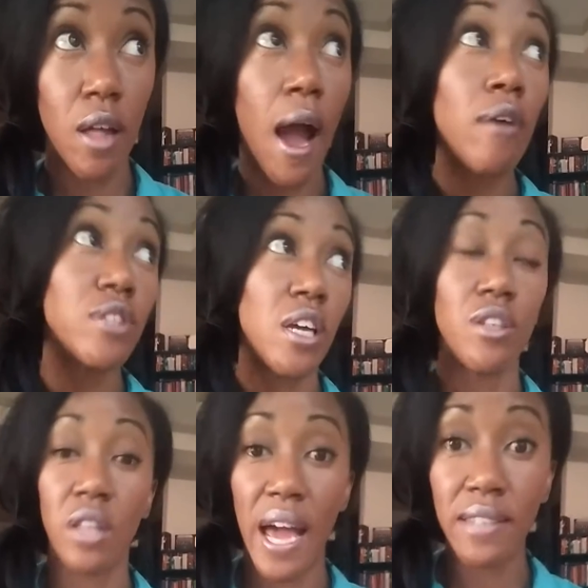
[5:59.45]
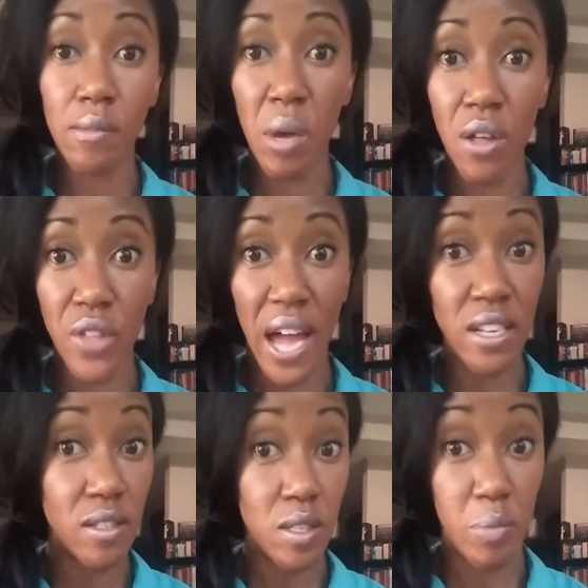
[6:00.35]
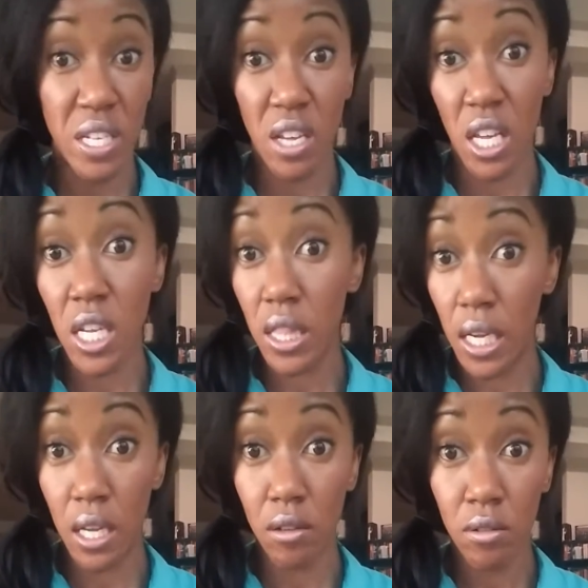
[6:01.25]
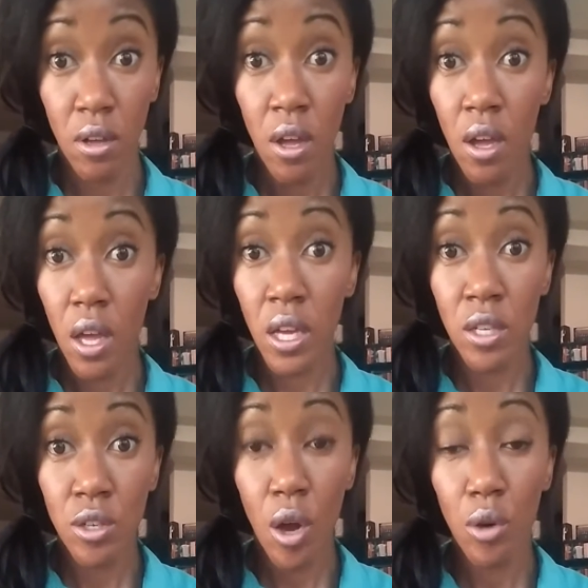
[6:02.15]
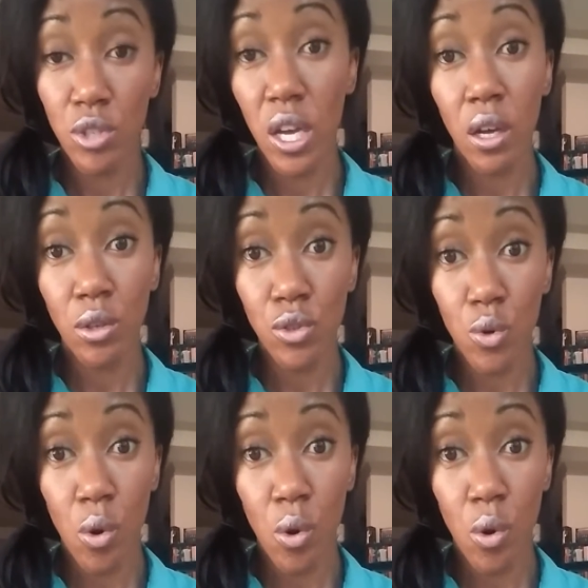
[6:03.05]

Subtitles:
I'll tell you, last month I didn't spend anything in hotels